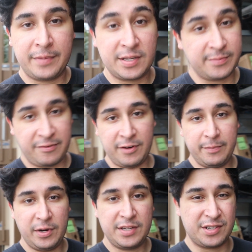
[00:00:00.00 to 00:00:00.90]
because my
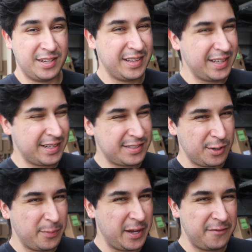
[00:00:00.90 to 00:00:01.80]
front brakes are a little
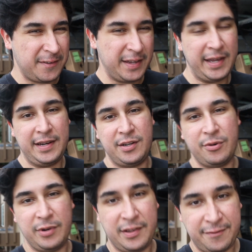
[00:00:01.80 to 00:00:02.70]
too beefy and
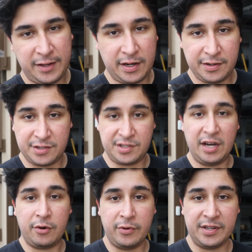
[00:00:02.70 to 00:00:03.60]
don't really fit under
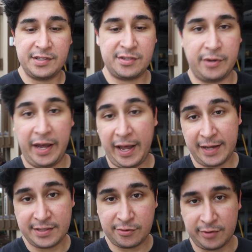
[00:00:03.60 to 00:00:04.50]
stock wheels. So I
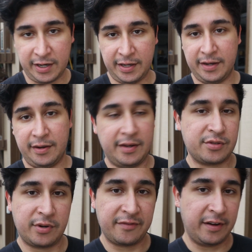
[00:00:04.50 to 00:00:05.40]
had to run a
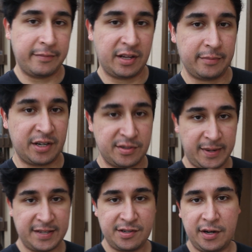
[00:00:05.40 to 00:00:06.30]
25 millimeter
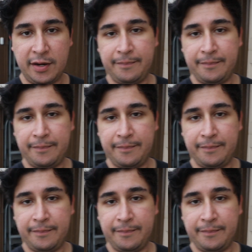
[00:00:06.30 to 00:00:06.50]
spacer on